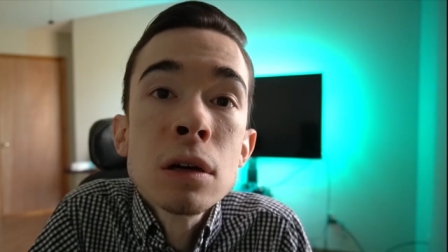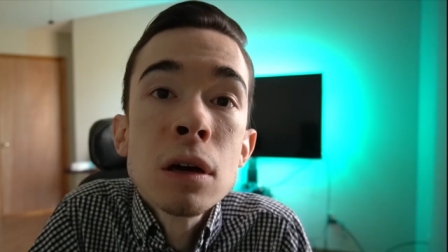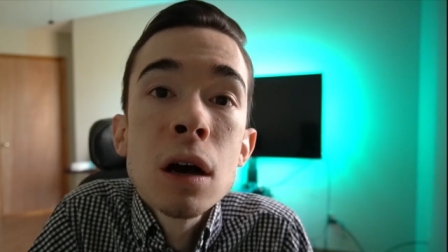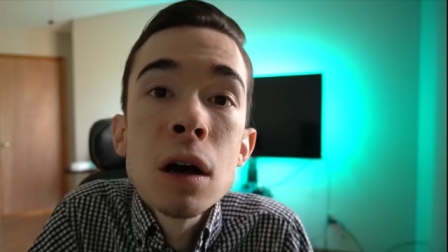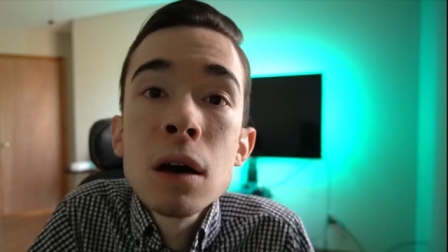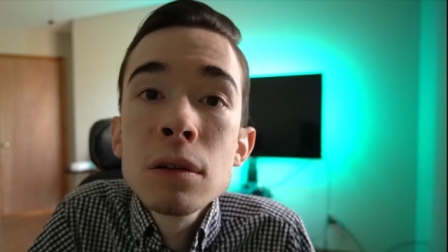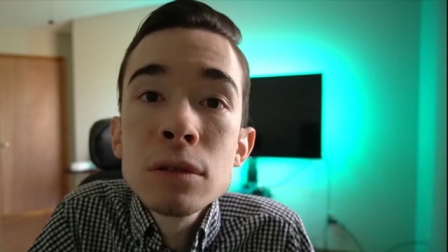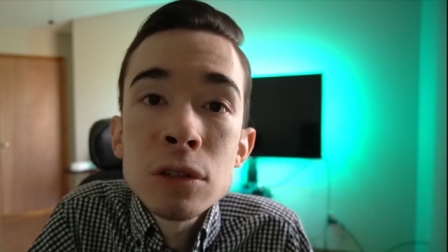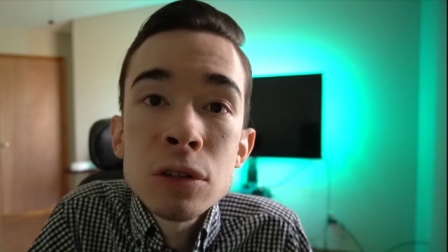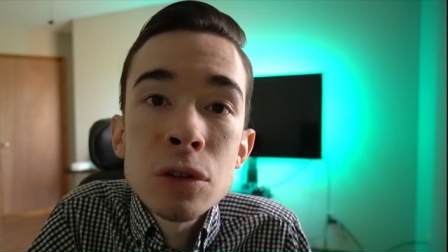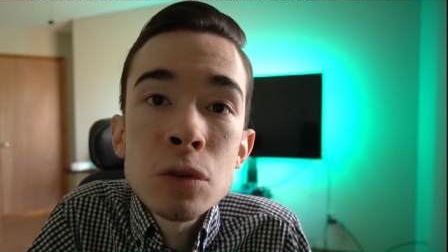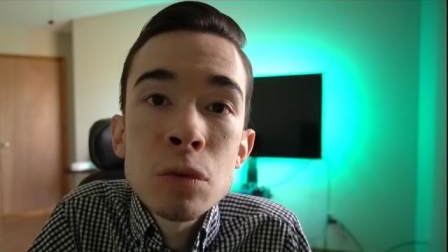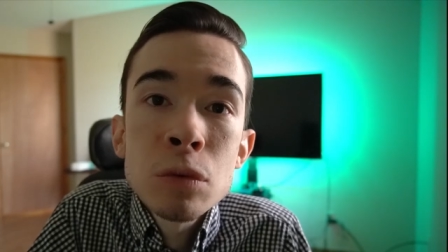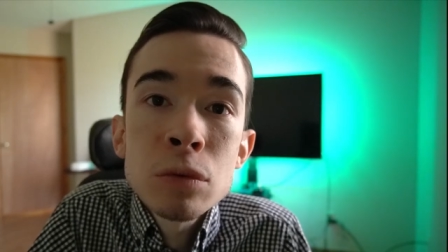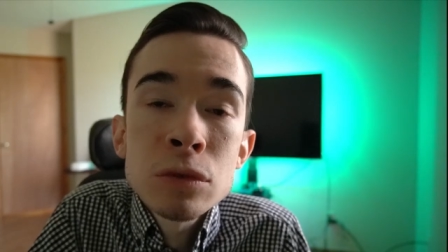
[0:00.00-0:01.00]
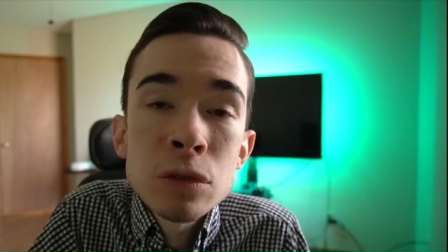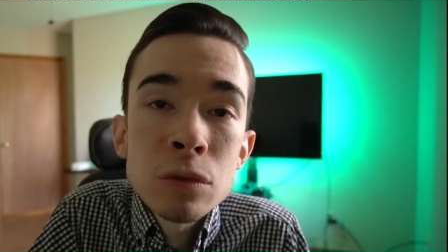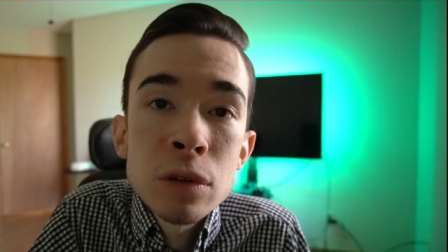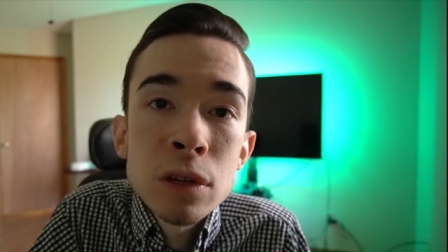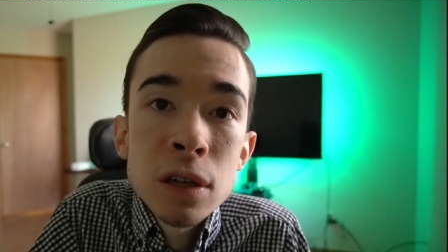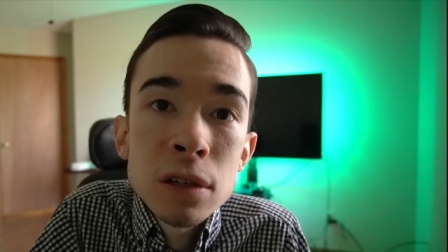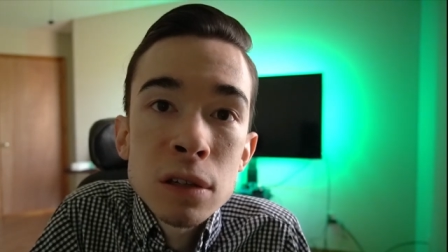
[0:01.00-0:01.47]
uh, to do to
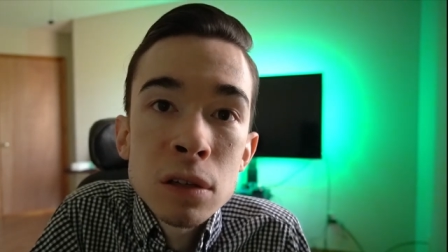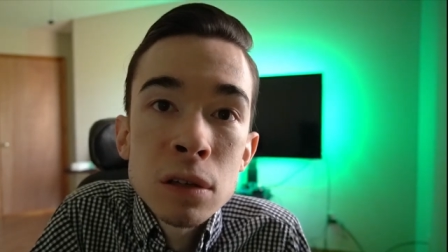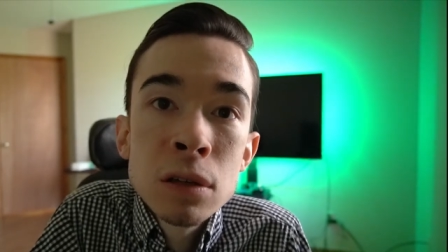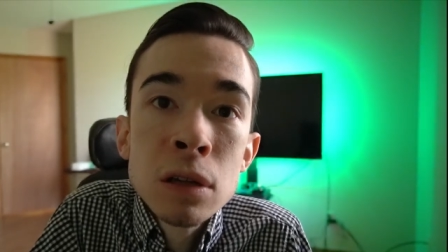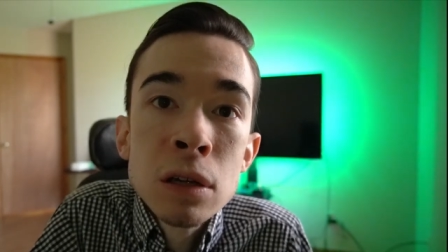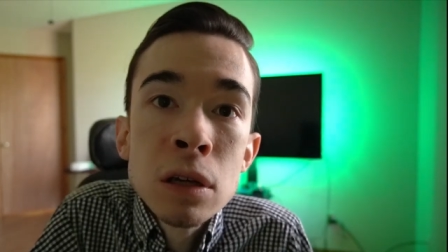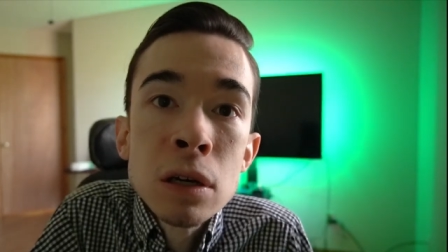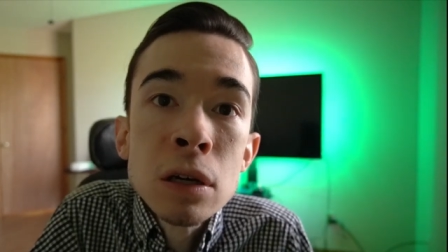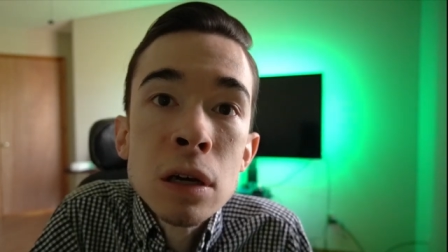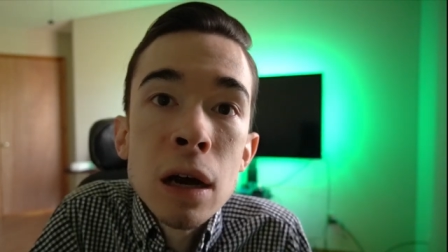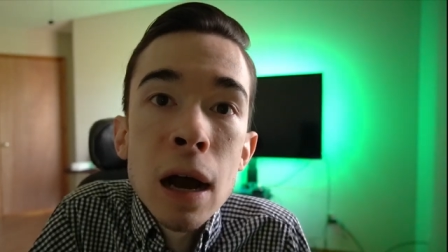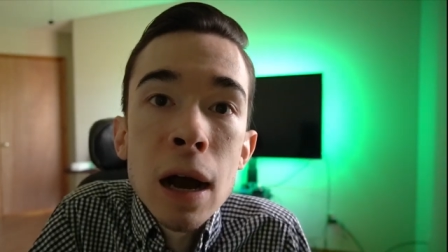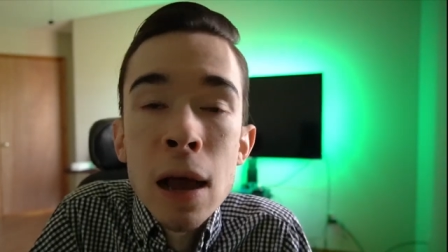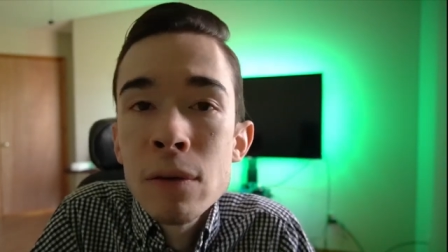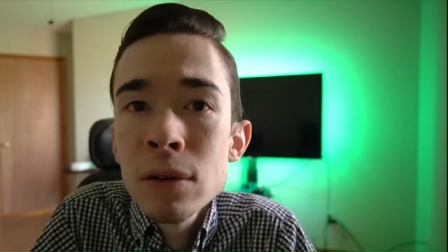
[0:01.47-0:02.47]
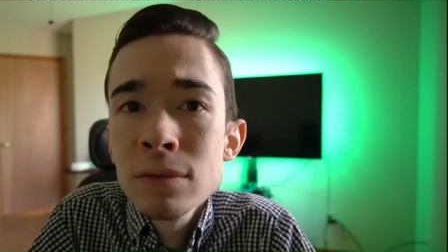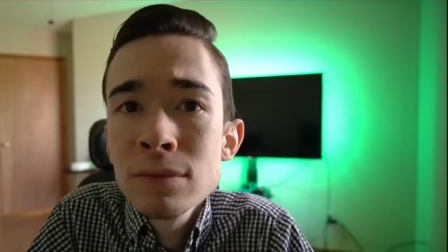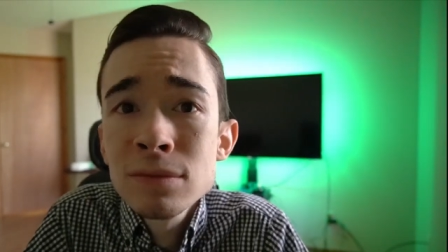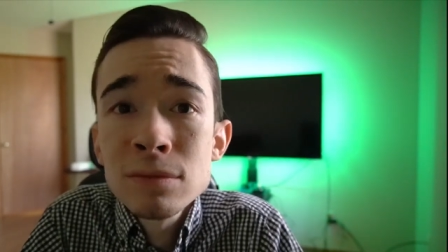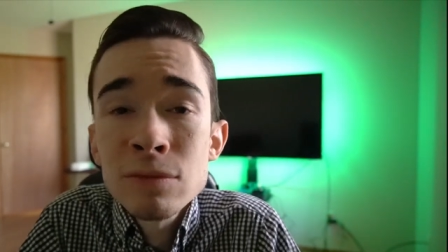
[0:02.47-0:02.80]
it. I haven't